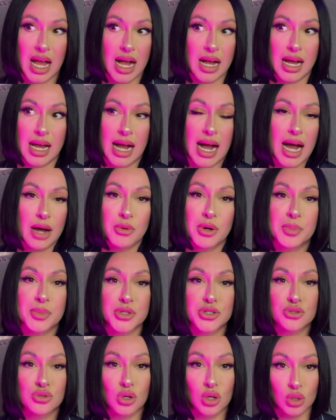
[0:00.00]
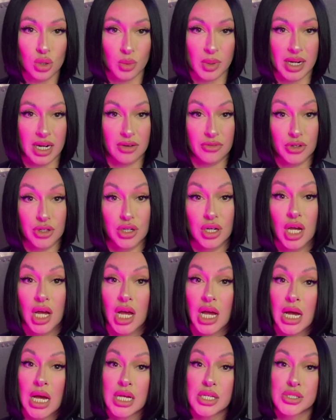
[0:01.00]
highway patrol or whatever.
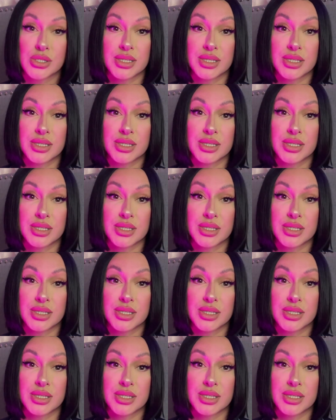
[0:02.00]
So